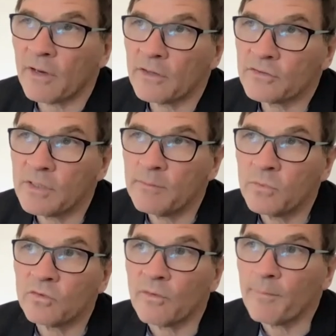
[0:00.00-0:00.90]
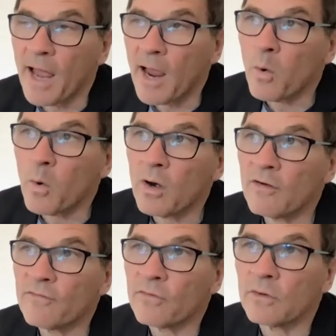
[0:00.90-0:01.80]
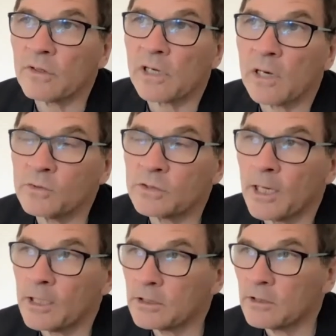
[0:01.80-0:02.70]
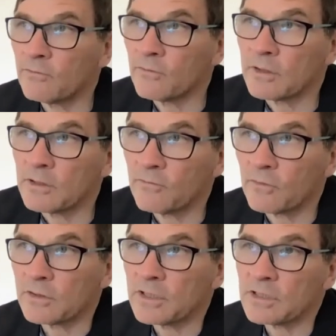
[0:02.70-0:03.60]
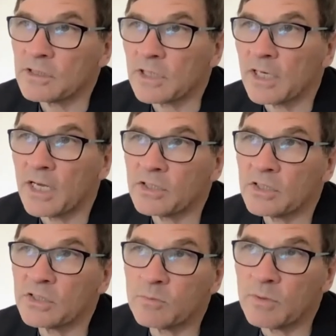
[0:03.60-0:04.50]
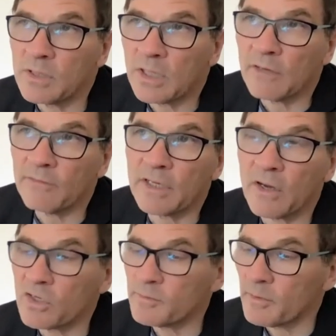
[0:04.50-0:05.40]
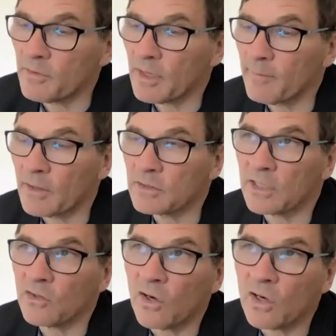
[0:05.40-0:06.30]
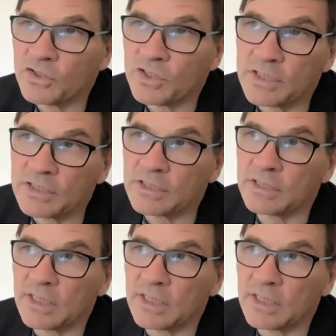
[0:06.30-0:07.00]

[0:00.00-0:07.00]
kind of symbols for power, for close connections, for for distance connections. We kind of encourage people to think about technologies.